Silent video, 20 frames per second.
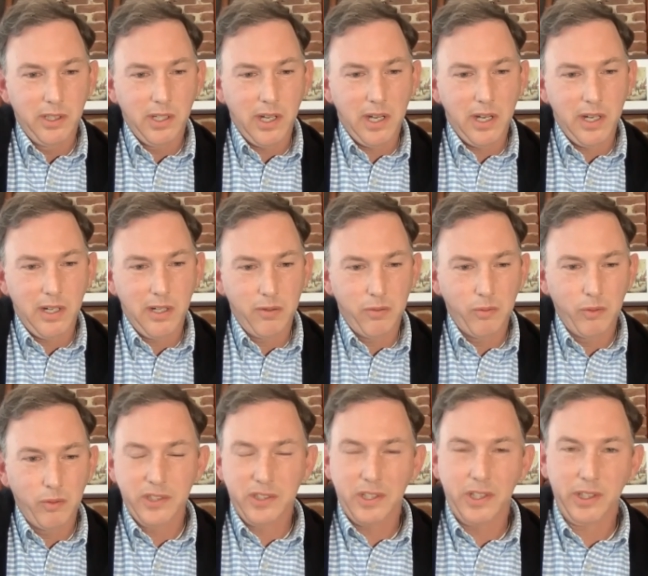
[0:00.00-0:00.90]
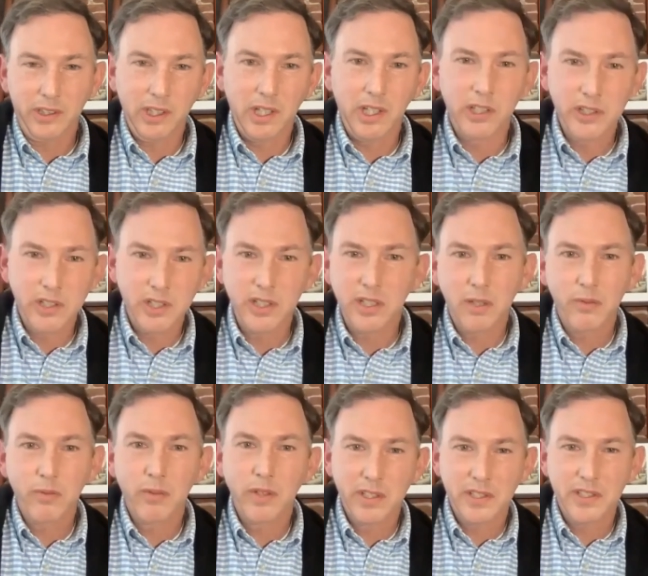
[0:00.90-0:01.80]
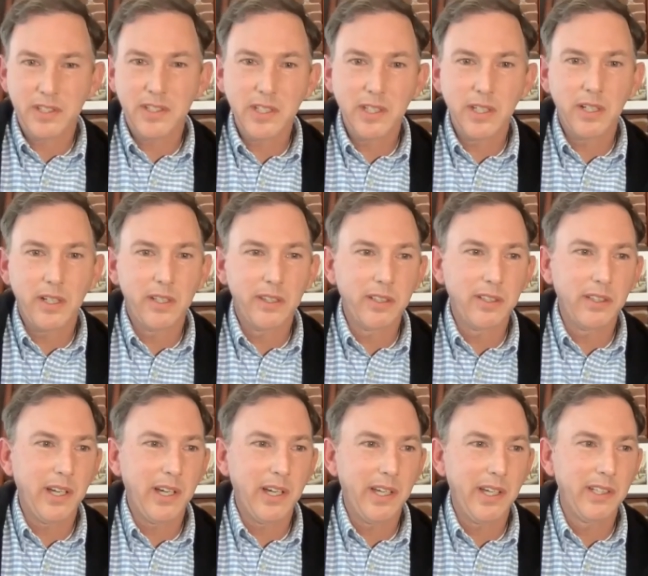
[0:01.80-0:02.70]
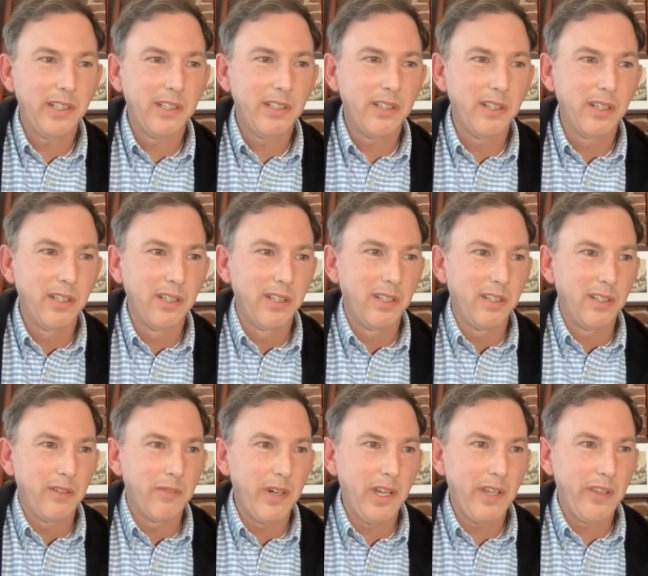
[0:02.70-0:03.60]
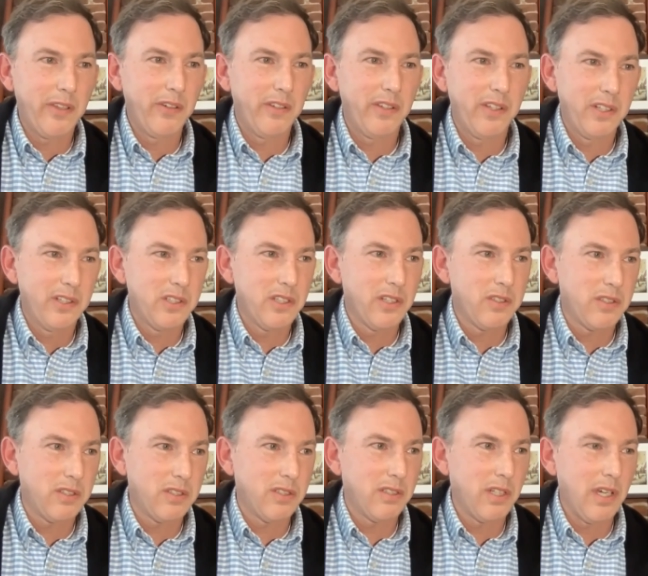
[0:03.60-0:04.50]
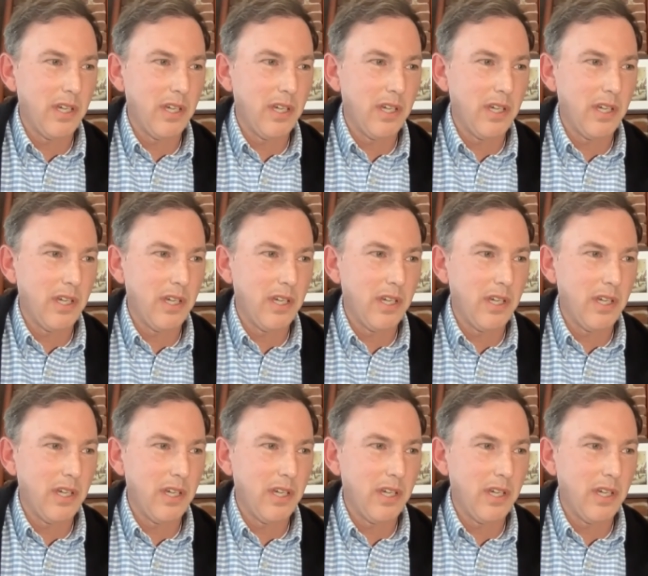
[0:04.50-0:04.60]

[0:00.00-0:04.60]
uh, what technology they want to see on the line rather than just